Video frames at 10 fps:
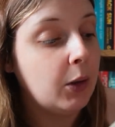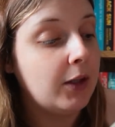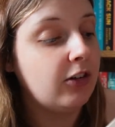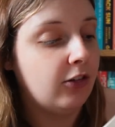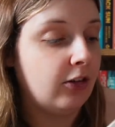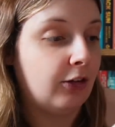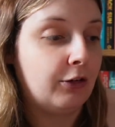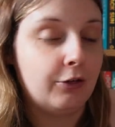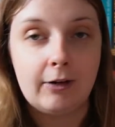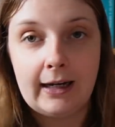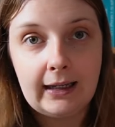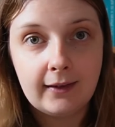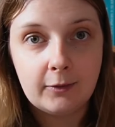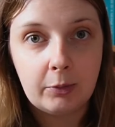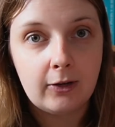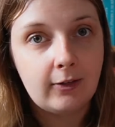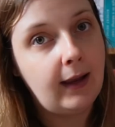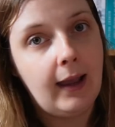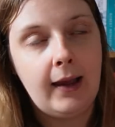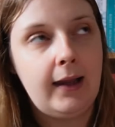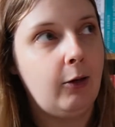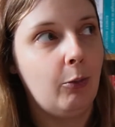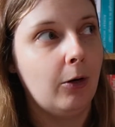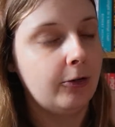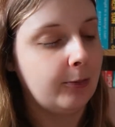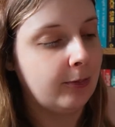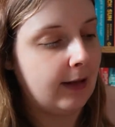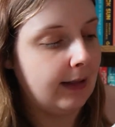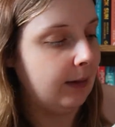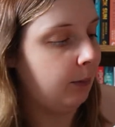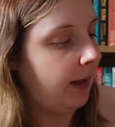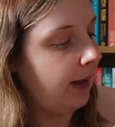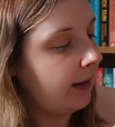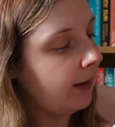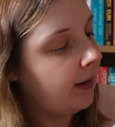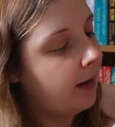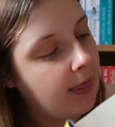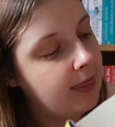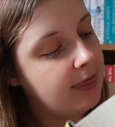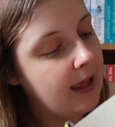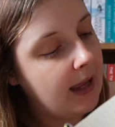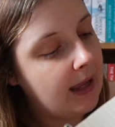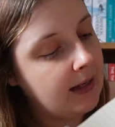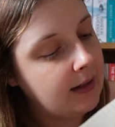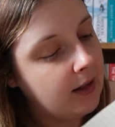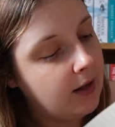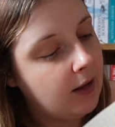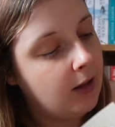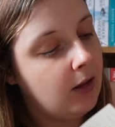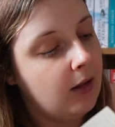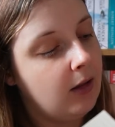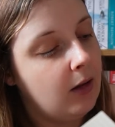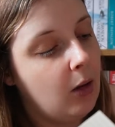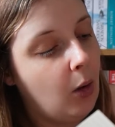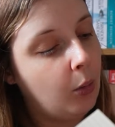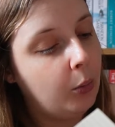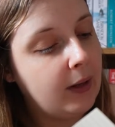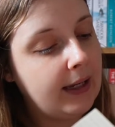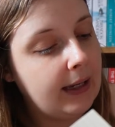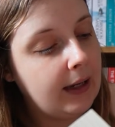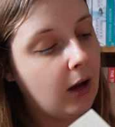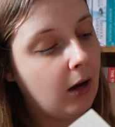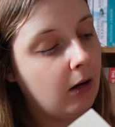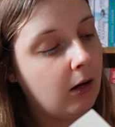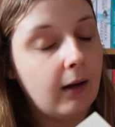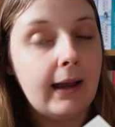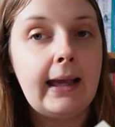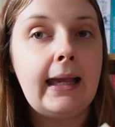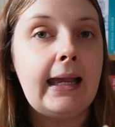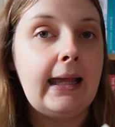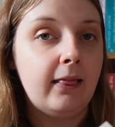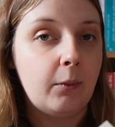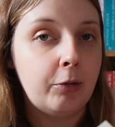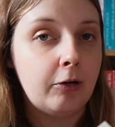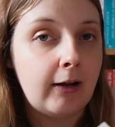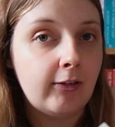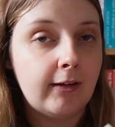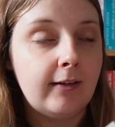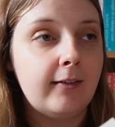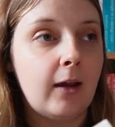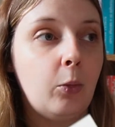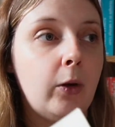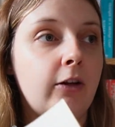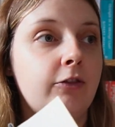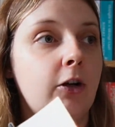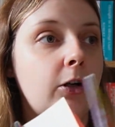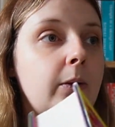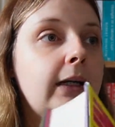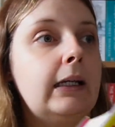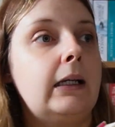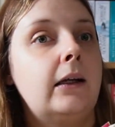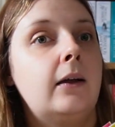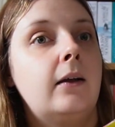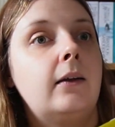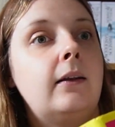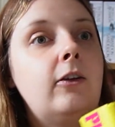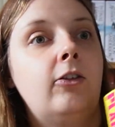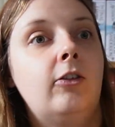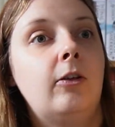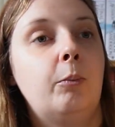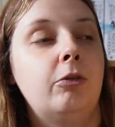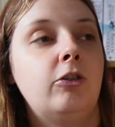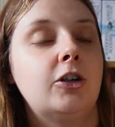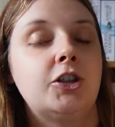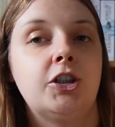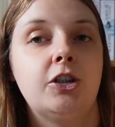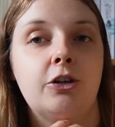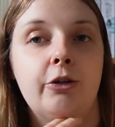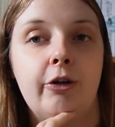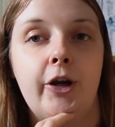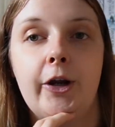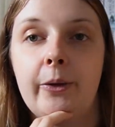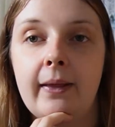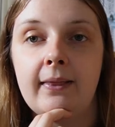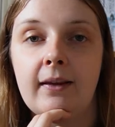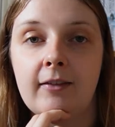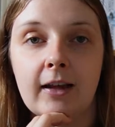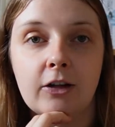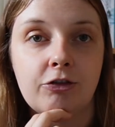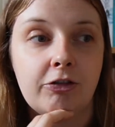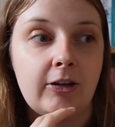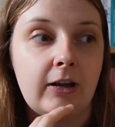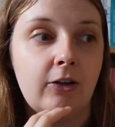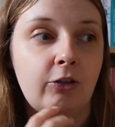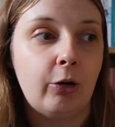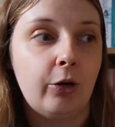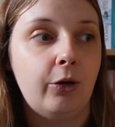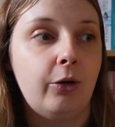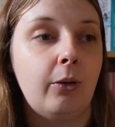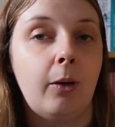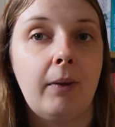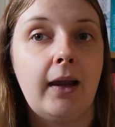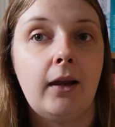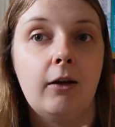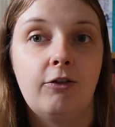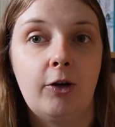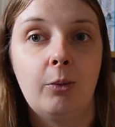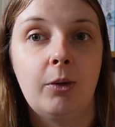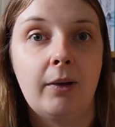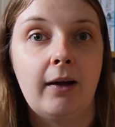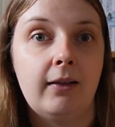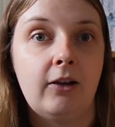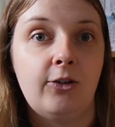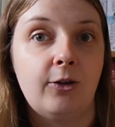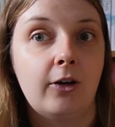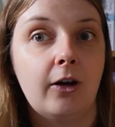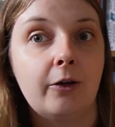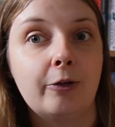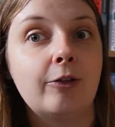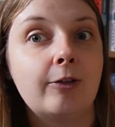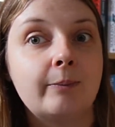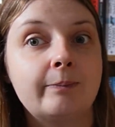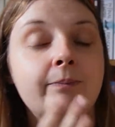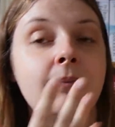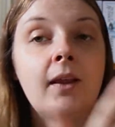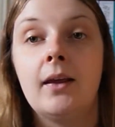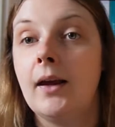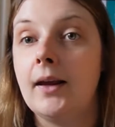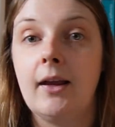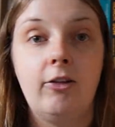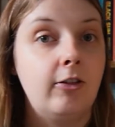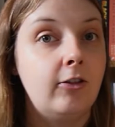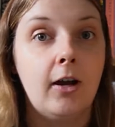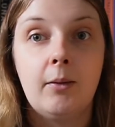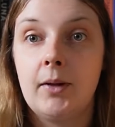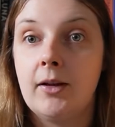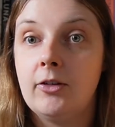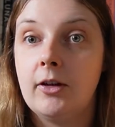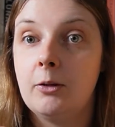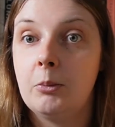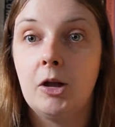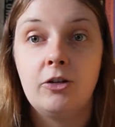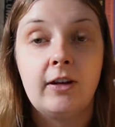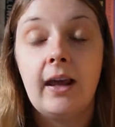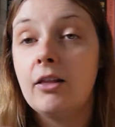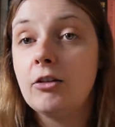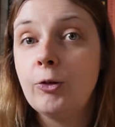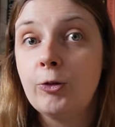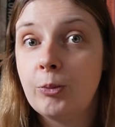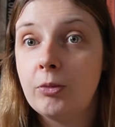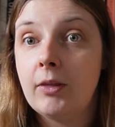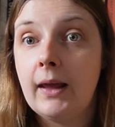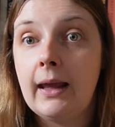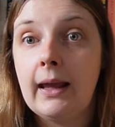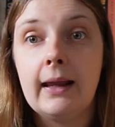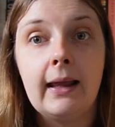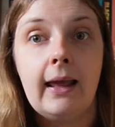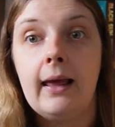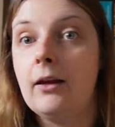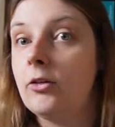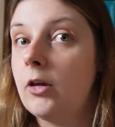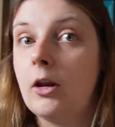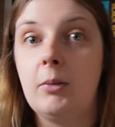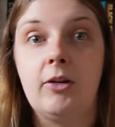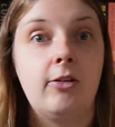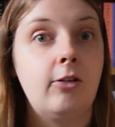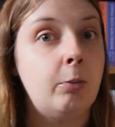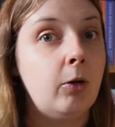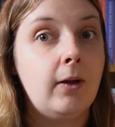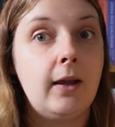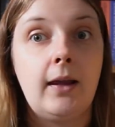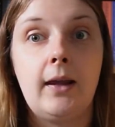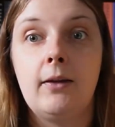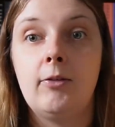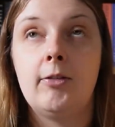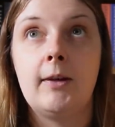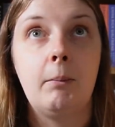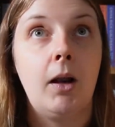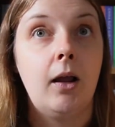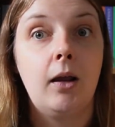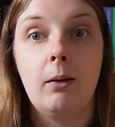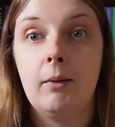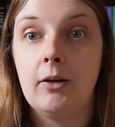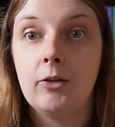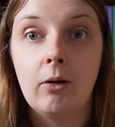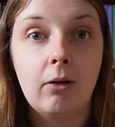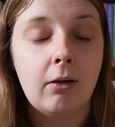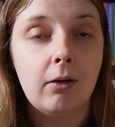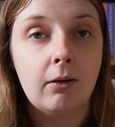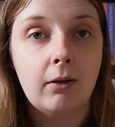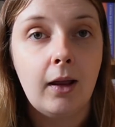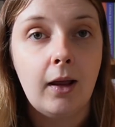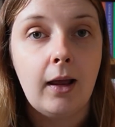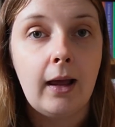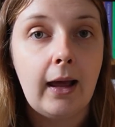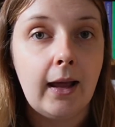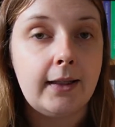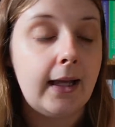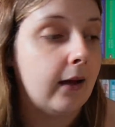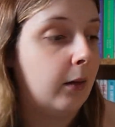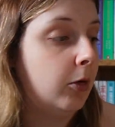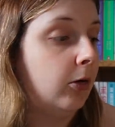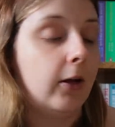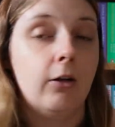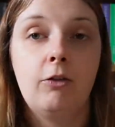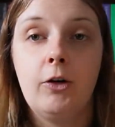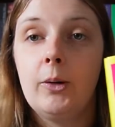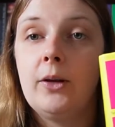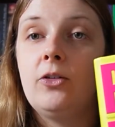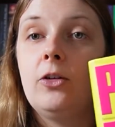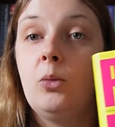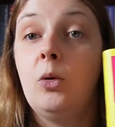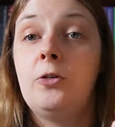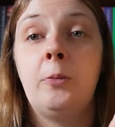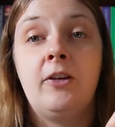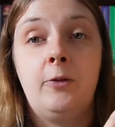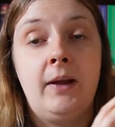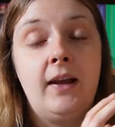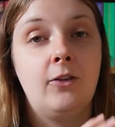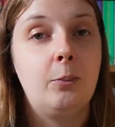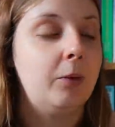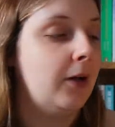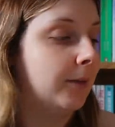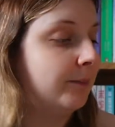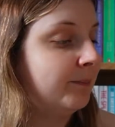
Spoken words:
which is just great because I hate wasps anyway. And then we are in the present, and we are following this production crew these actresses who are making a film about these two girls. I guess the timelines are going to merge together or something. There's going to be spooky, similar goings on. And yeah, I'm not looking forward to the wasp aspect, but